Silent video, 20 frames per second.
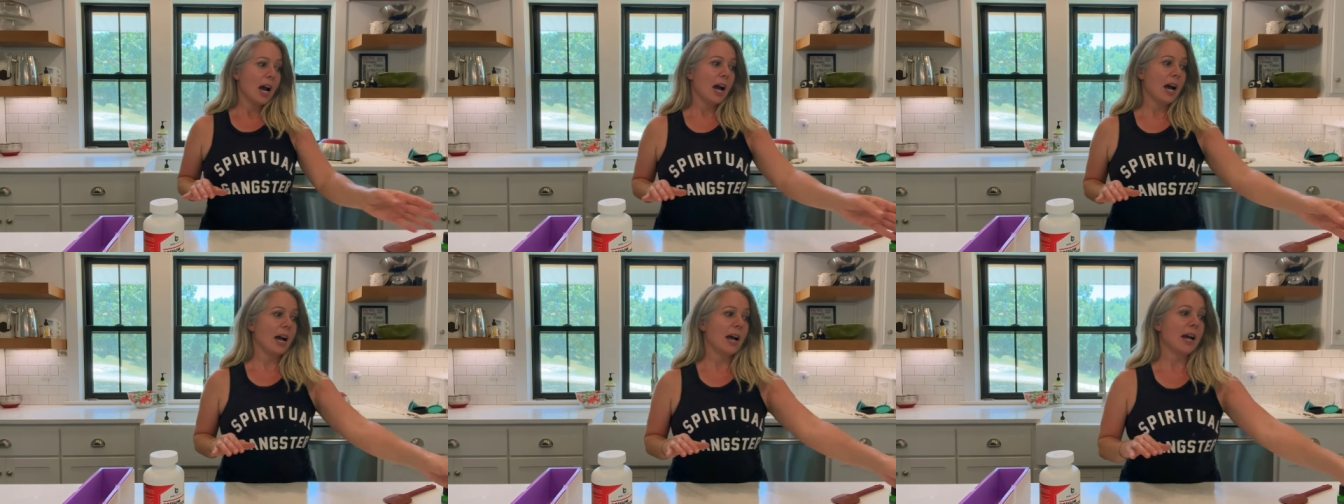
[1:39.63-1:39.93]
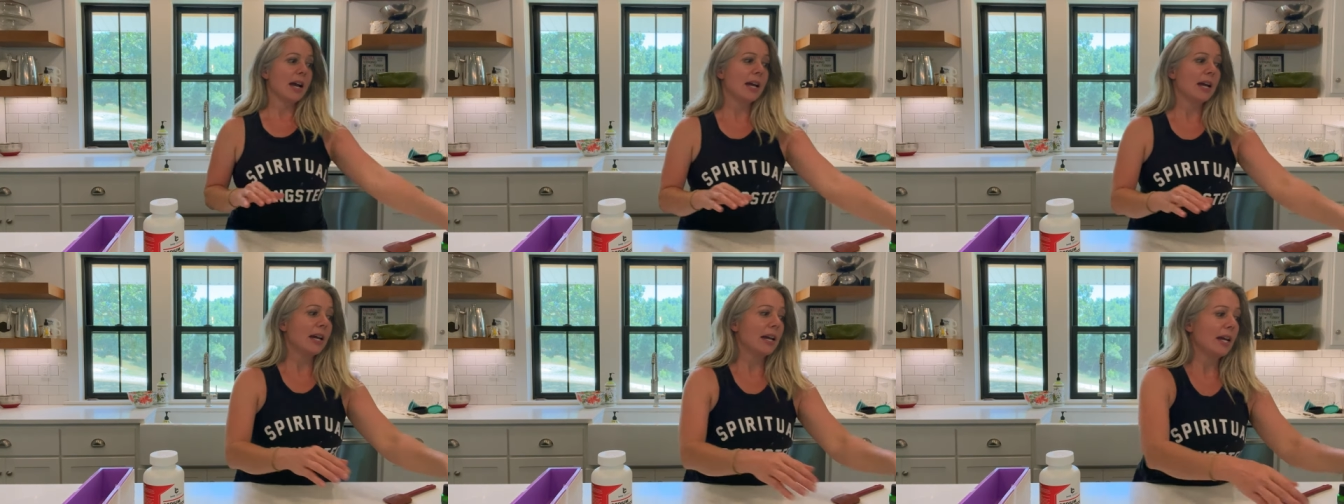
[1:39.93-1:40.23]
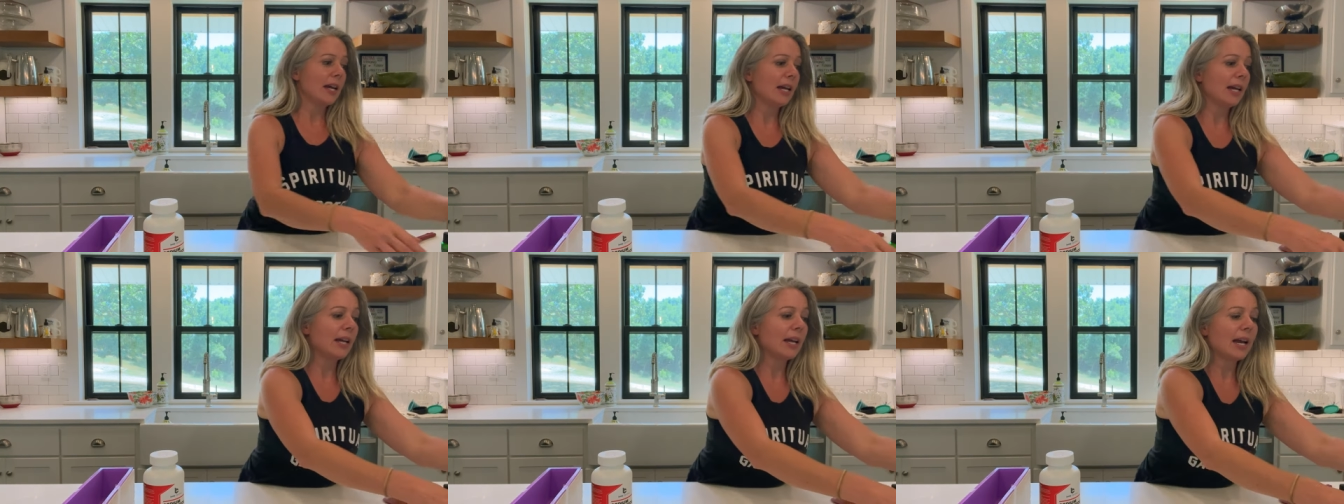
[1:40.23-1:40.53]

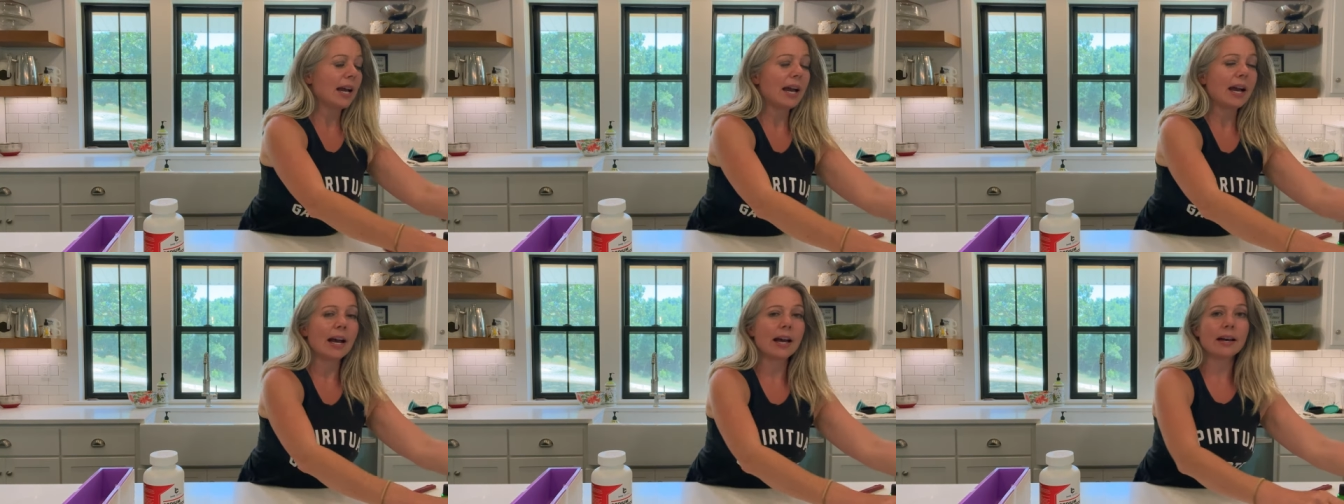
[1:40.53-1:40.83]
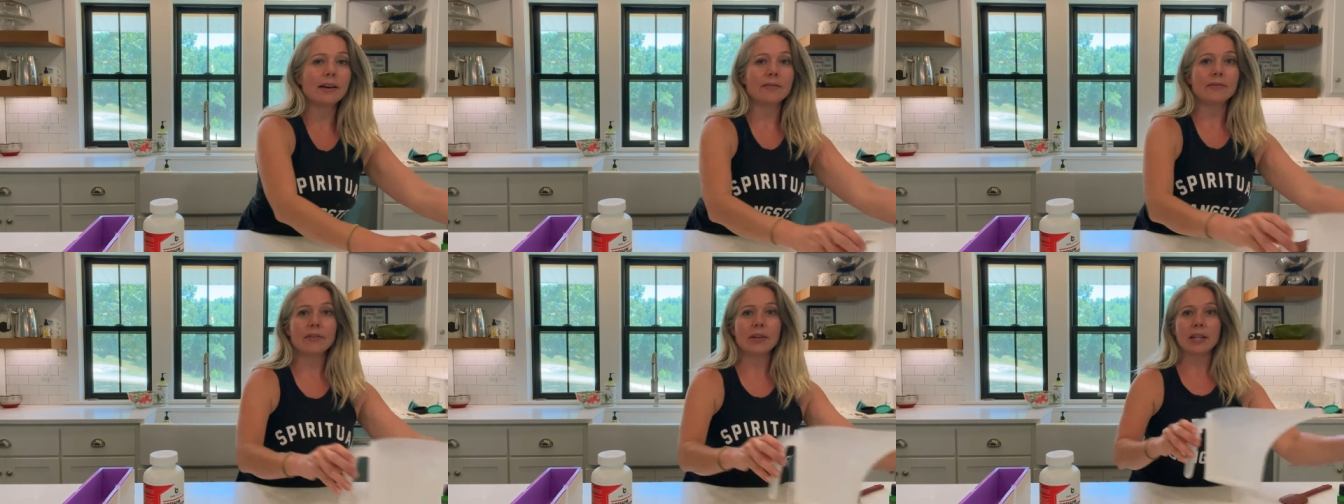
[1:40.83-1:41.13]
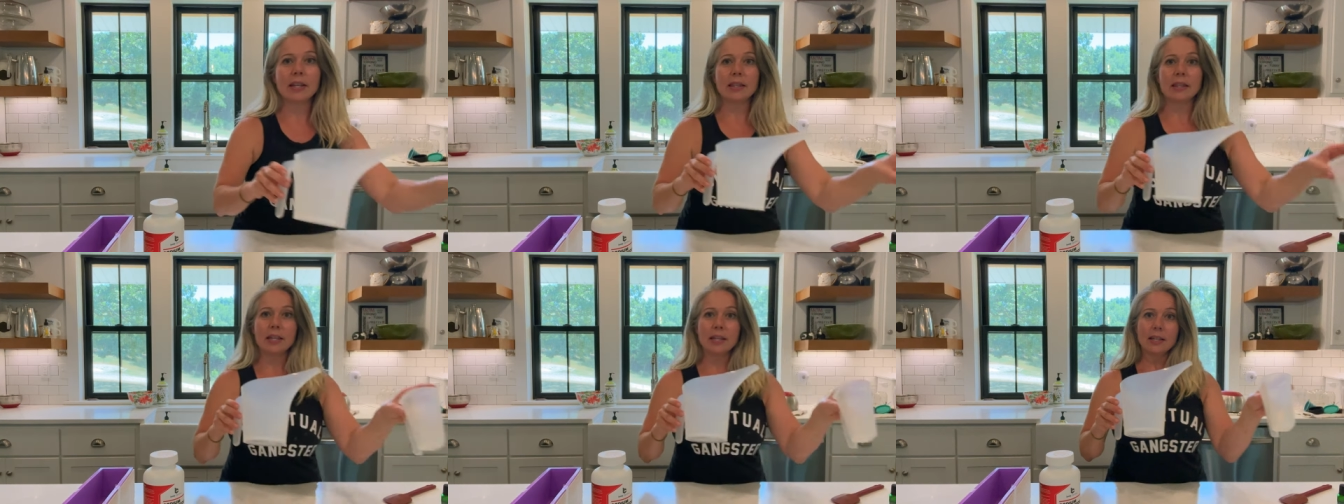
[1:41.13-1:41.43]
I have
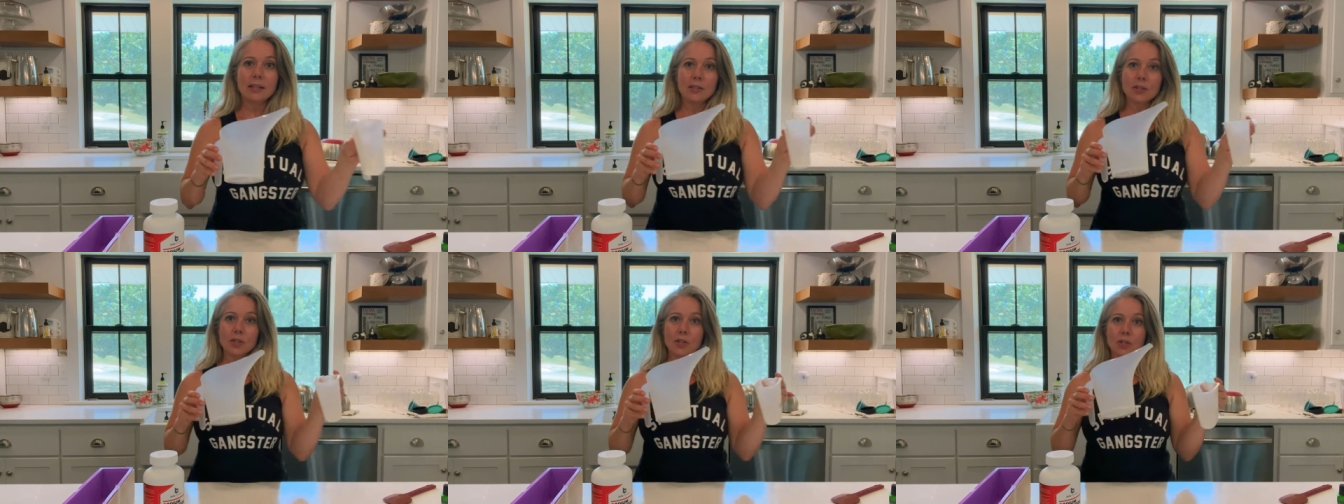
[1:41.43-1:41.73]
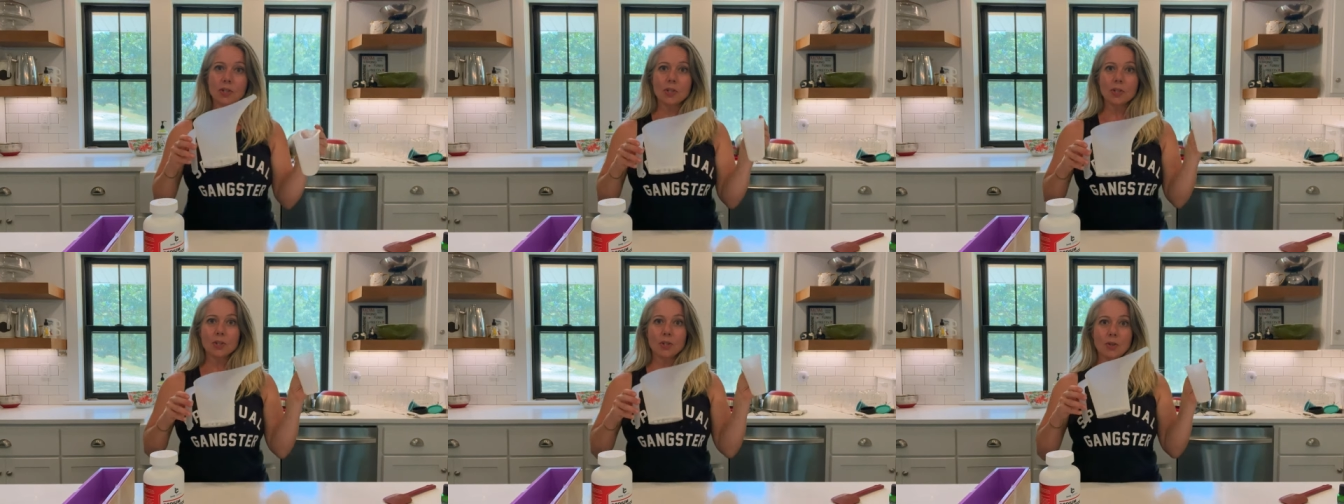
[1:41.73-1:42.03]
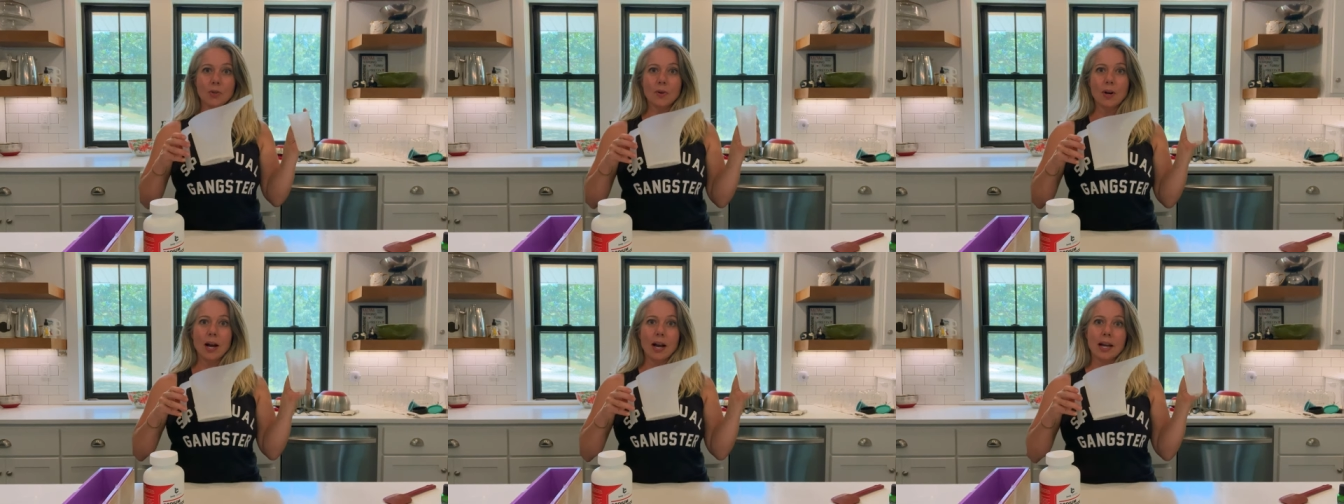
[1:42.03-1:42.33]
these
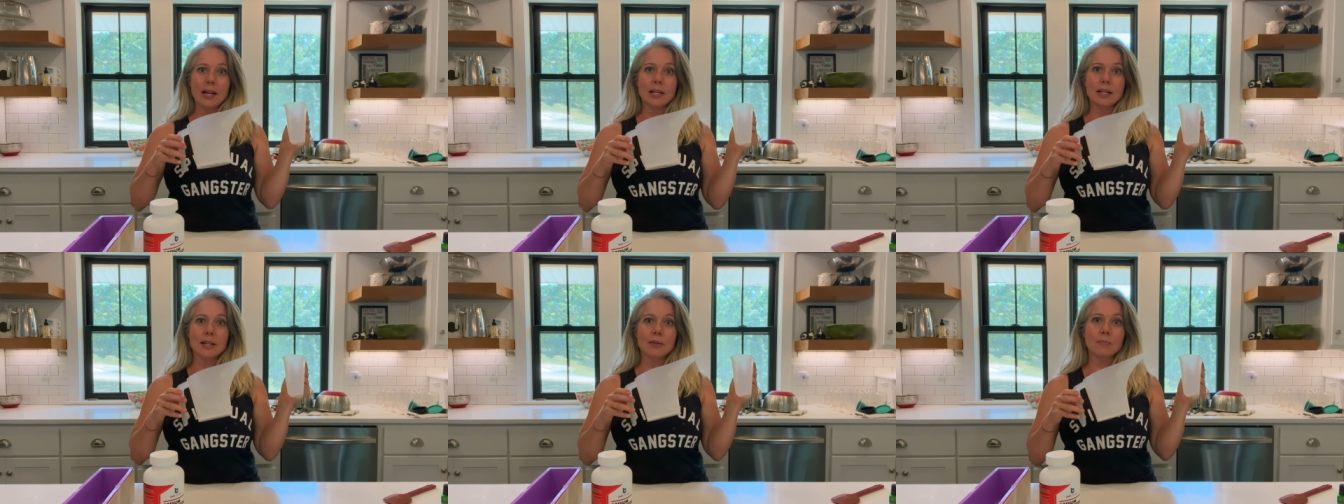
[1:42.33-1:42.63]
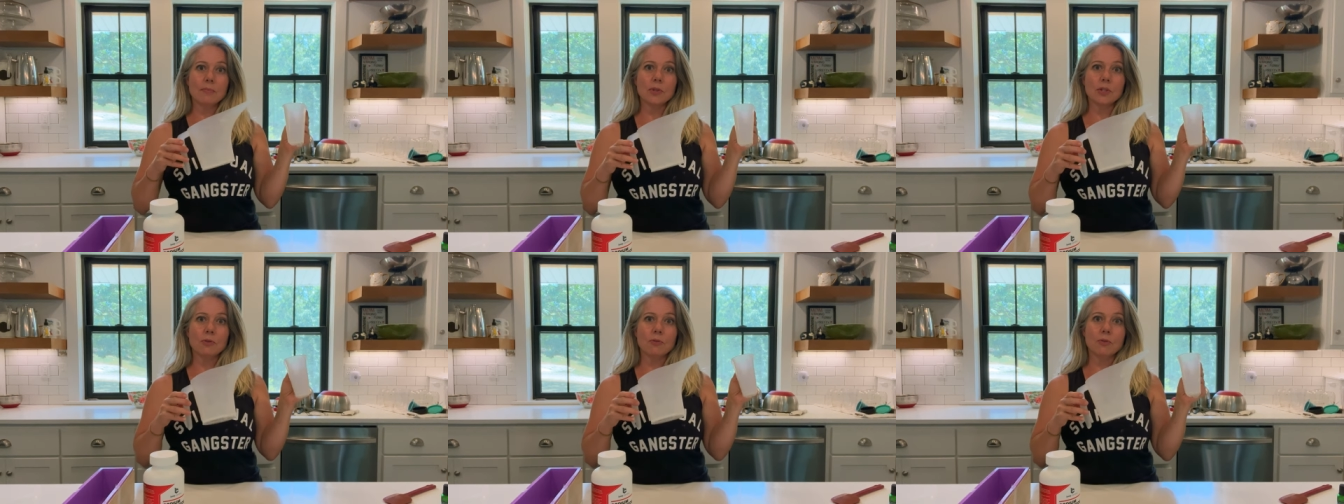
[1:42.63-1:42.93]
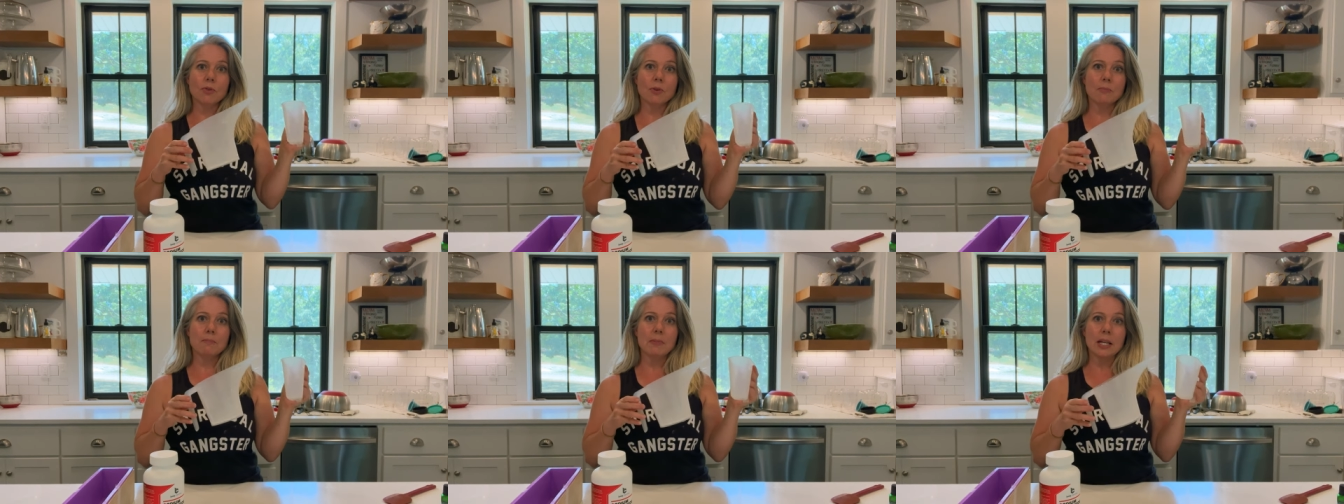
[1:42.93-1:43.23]
two items
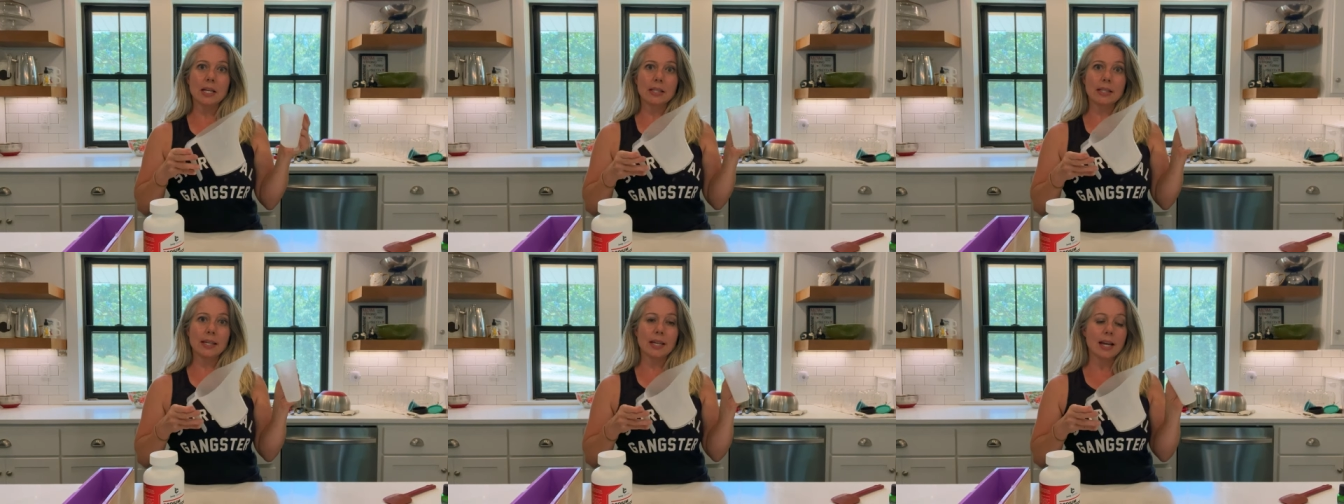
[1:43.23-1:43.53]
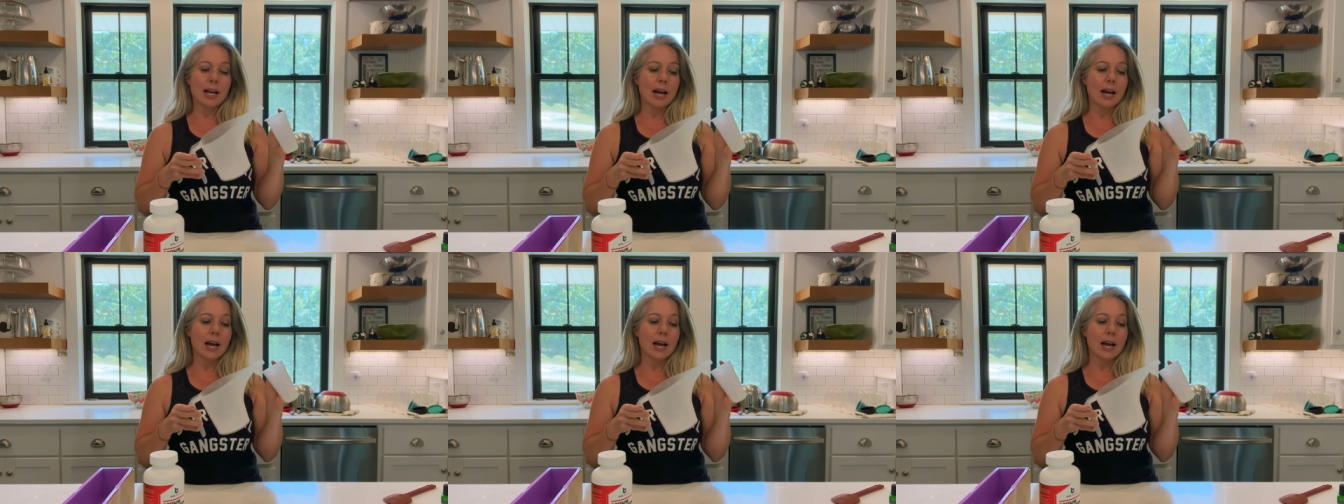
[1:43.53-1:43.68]
for mixing